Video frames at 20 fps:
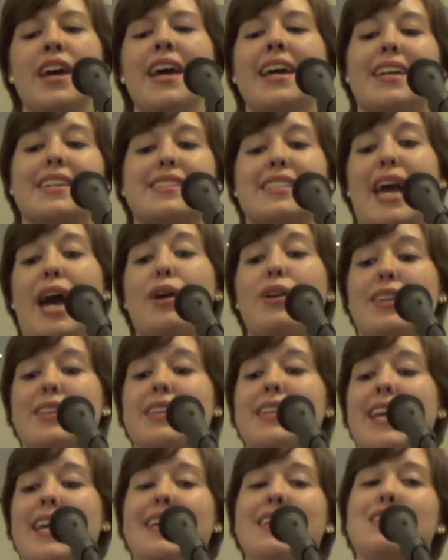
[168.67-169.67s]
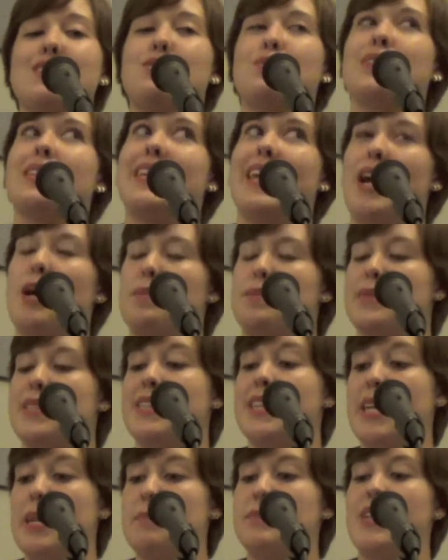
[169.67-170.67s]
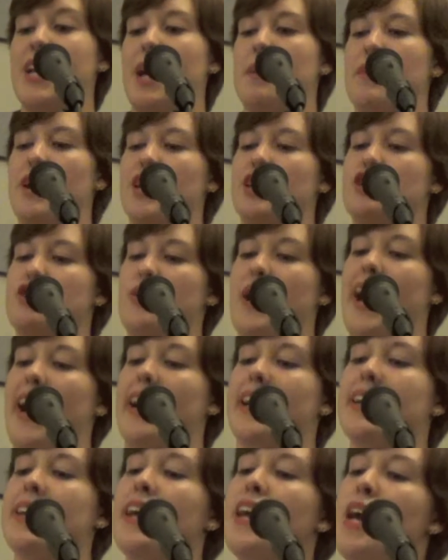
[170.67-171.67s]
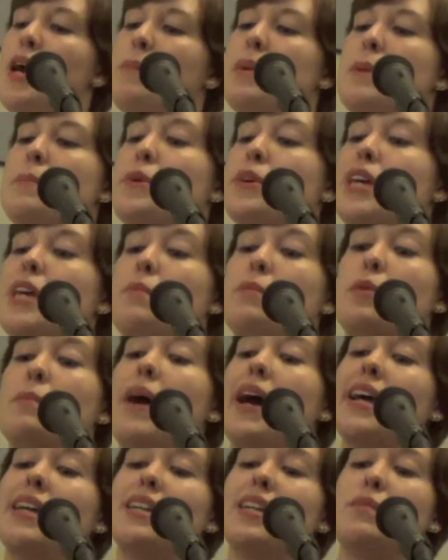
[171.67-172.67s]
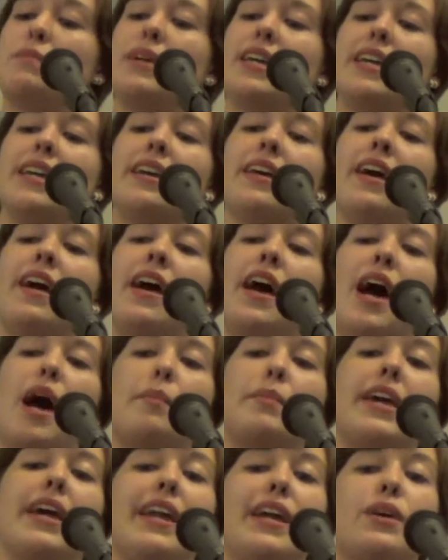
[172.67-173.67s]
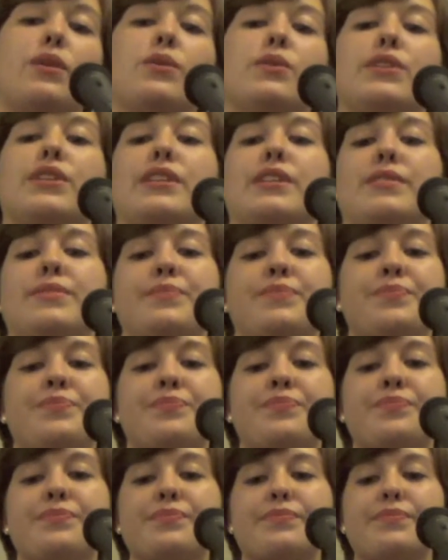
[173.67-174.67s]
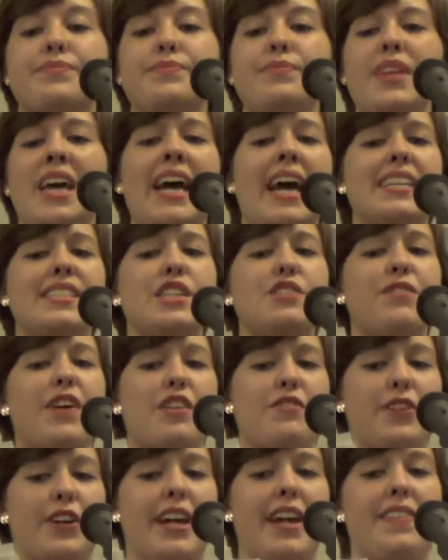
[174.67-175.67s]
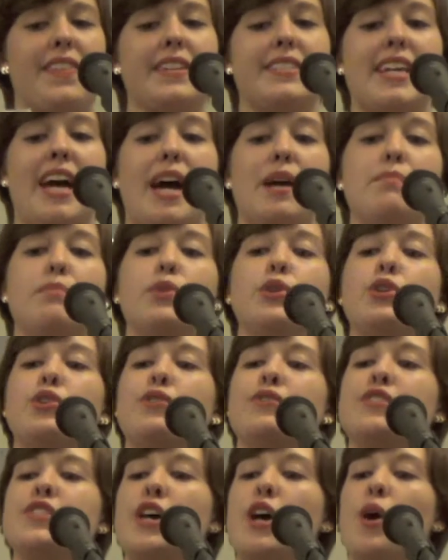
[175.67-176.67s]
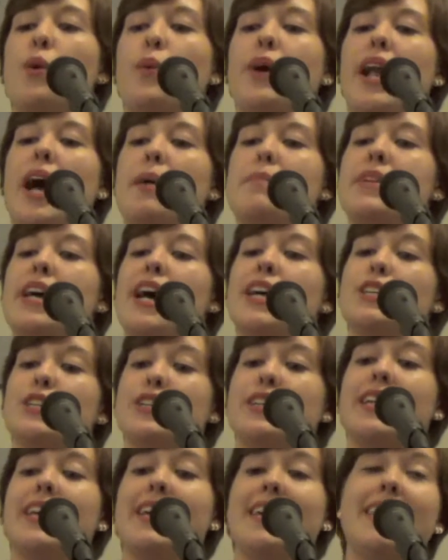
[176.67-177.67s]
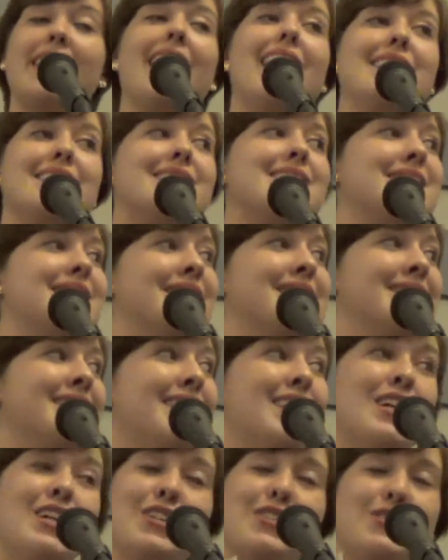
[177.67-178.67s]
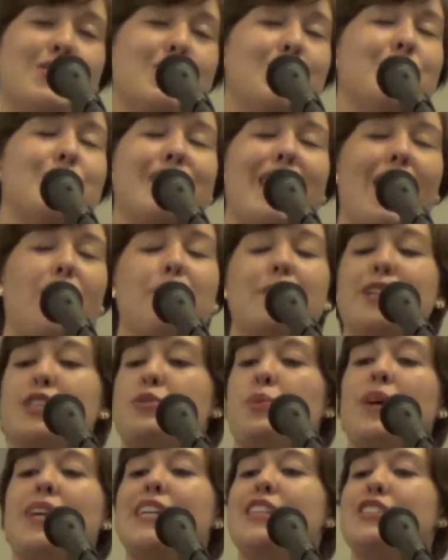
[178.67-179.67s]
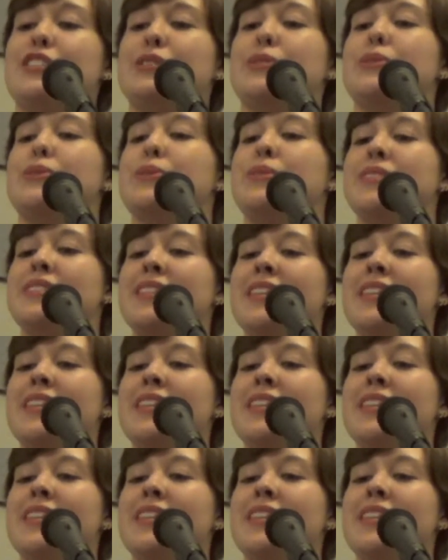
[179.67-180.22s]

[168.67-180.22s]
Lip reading: Because counting the days really helped keep time on track. People keep reminding me I'm getting older. As if I forget that time moves when I'm not looking, yes. Soon I'll be 22.